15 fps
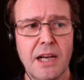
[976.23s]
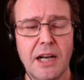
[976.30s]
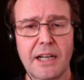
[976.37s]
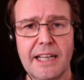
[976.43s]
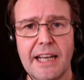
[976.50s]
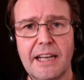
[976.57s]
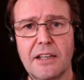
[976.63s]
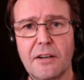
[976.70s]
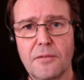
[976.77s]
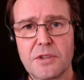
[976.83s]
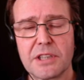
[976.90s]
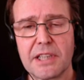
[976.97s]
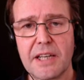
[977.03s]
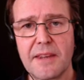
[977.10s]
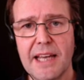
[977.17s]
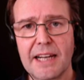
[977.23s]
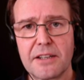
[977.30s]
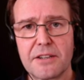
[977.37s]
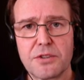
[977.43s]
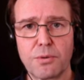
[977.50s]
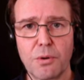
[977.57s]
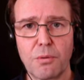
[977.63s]
Okay, and obviously that
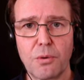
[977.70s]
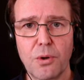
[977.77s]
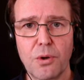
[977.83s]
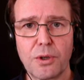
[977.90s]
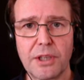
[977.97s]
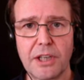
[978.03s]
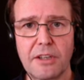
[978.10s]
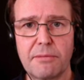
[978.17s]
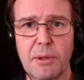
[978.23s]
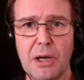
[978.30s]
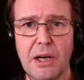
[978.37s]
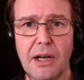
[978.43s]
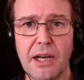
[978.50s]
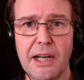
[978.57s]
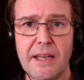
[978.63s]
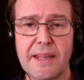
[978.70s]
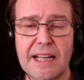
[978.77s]
is rewarded by